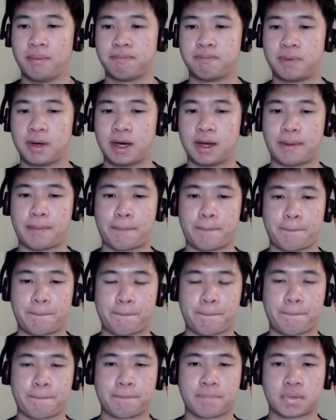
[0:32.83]
but
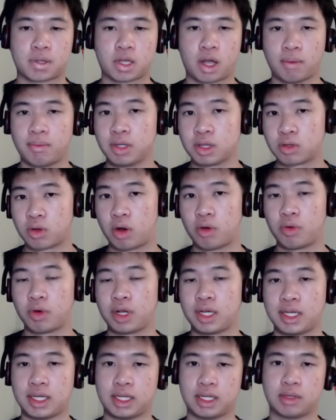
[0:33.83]
Goblin Thrower
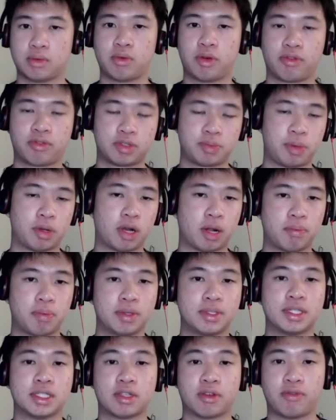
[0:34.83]
with Spirit
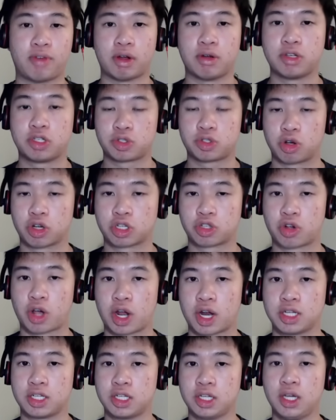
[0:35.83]
Empress is a very strong
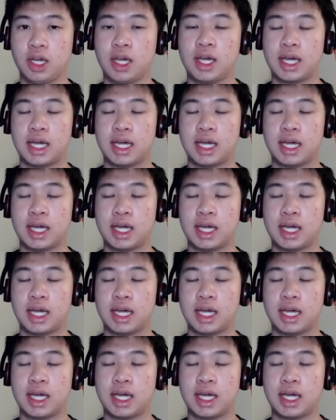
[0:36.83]
strategy.